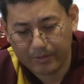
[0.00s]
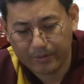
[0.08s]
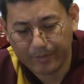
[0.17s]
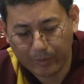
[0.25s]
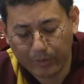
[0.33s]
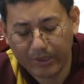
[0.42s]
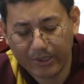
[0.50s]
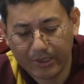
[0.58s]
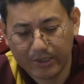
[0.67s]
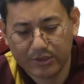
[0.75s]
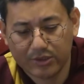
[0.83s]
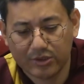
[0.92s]
The point
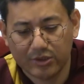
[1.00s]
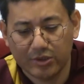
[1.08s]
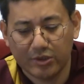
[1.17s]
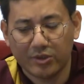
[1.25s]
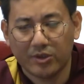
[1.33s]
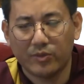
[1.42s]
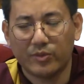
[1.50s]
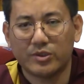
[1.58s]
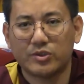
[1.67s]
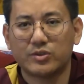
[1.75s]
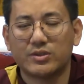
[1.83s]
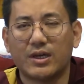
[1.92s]
is, we
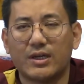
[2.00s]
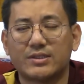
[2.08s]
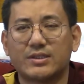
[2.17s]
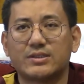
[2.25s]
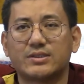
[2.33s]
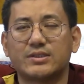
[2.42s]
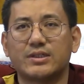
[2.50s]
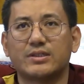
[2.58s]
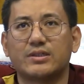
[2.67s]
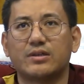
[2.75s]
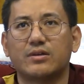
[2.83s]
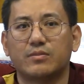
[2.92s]
should
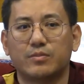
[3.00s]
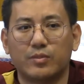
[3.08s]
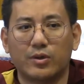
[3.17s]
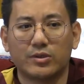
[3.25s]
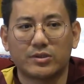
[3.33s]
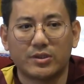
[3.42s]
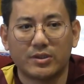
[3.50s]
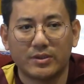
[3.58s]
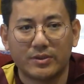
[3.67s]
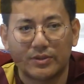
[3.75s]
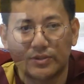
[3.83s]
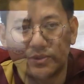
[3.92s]
understand both.
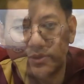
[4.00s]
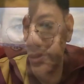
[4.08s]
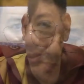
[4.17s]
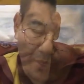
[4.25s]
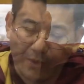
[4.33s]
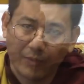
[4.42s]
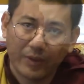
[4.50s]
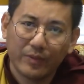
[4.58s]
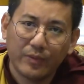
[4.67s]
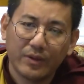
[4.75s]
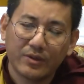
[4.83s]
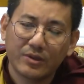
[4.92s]

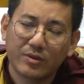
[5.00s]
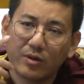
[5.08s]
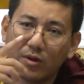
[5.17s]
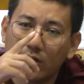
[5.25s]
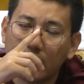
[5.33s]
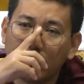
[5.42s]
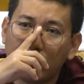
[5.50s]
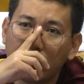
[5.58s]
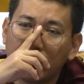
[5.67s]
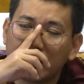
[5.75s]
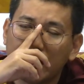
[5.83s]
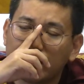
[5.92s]
When we recall
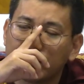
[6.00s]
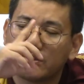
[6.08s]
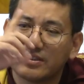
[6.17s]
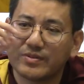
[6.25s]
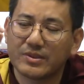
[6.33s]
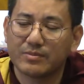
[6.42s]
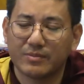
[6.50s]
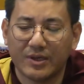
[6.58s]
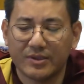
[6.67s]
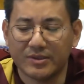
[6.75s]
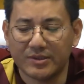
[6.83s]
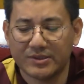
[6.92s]
all kind of different
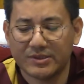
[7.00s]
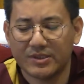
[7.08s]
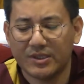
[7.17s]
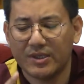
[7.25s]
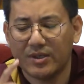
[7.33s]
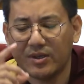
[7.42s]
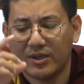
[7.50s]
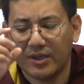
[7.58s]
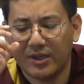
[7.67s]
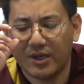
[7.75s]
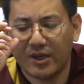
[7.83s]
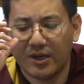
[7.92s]
mothers,
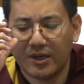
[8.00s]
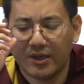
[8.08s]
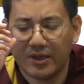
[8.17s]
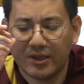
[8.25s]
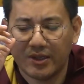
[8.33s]
uh,